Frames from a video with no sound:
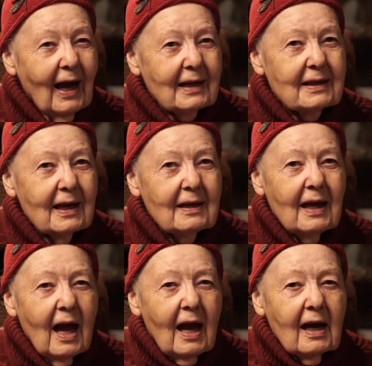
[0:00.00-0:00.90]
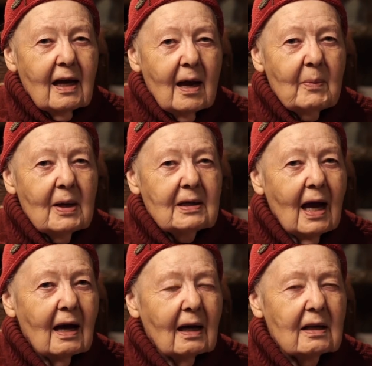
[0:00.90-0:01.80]
it can come
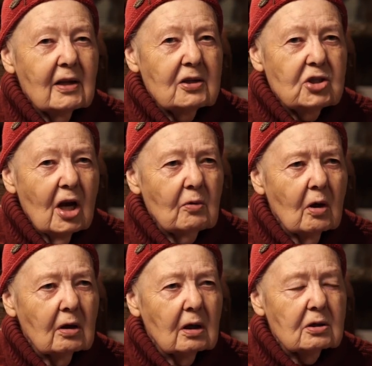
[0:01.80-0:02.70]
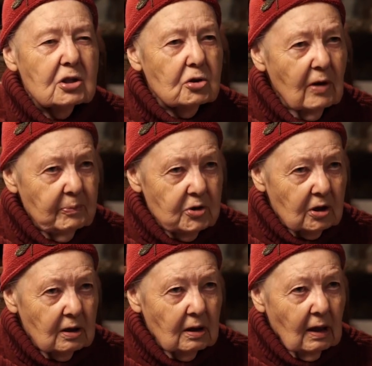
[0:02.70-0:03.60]
now. The general description
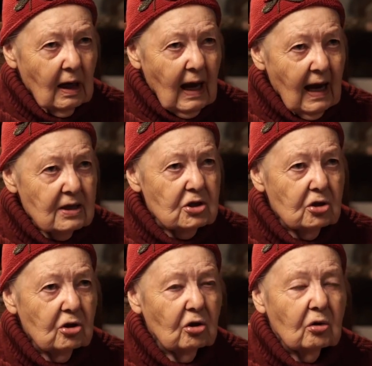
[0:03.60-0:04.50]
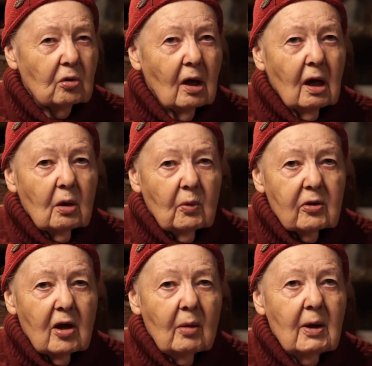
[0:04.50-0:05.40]
has to do
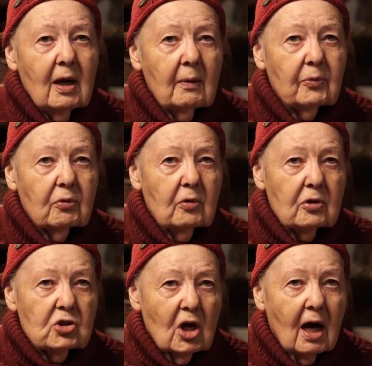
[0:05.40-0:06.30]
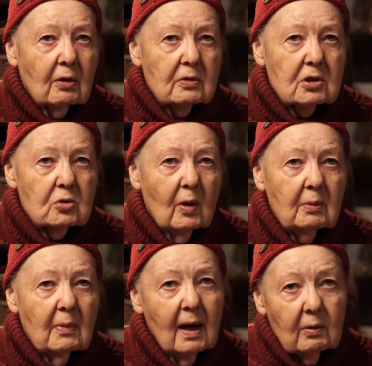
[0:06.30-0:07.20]
with coming up through the chakras
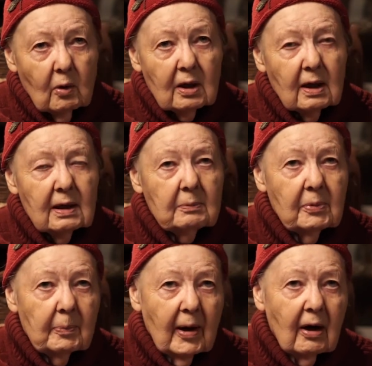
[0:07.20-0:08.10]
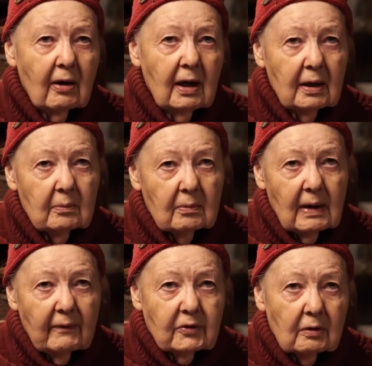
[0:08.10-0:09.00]
one by one and preparing, and
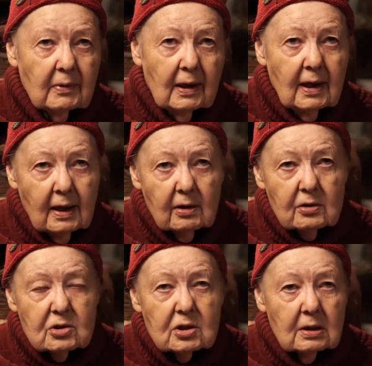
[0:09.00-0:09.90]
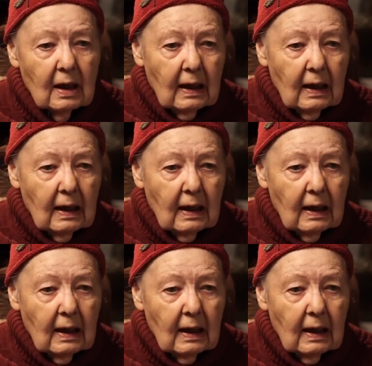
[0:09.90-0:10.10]
after many years and